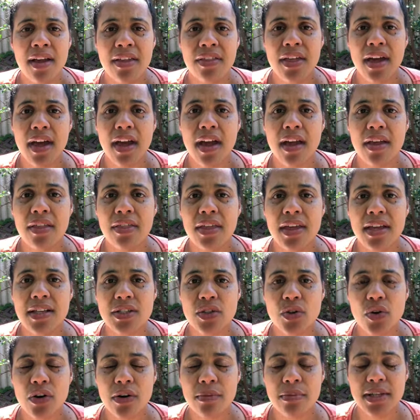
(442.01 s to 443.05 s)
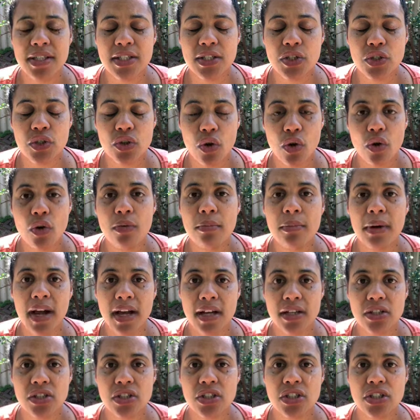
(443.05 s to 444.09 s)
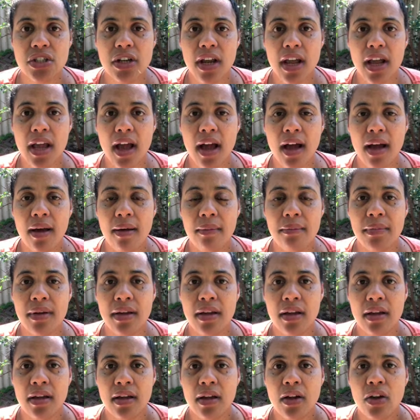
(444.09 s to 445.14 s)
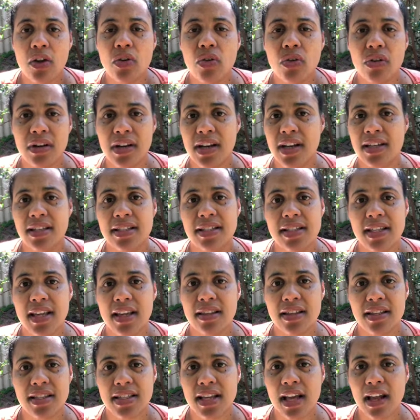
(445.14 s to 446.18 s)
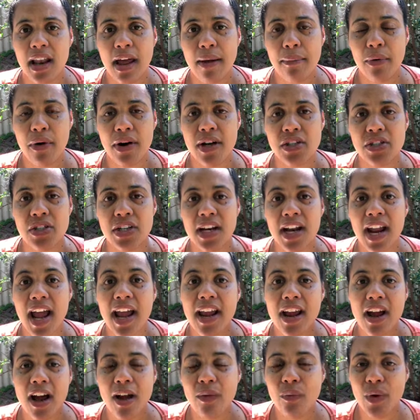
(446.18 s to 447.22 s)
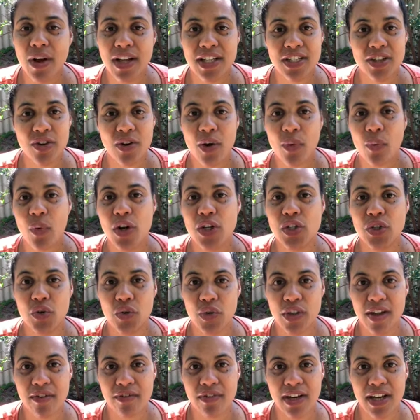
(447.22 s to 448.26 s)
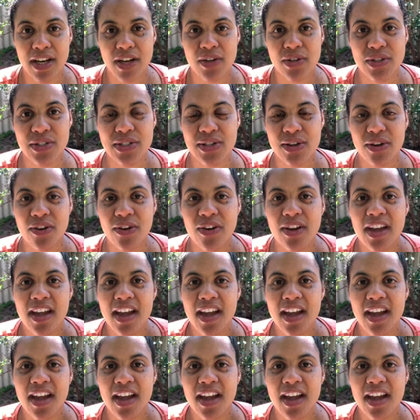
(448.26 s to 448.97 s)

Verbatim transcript: They, there's going to be so much um, goodness in this collaboration and I can't wait to go and watch all their videos so